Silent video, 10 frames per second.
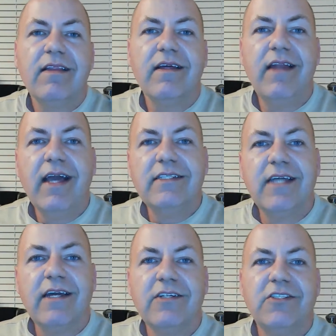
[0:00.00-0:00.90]
The
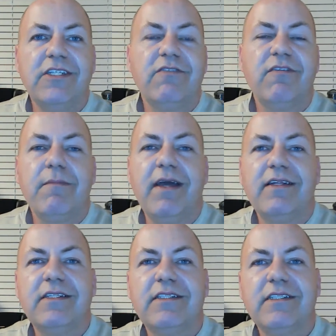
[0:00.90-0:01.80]
next energy from my
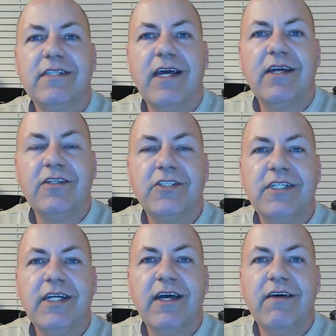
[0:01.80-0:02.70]
list is the
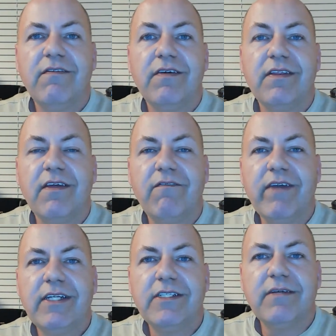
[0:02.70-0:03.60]
energy of the
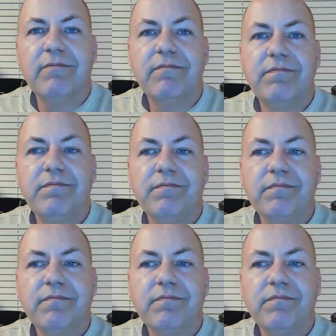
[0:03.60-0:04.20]
victim.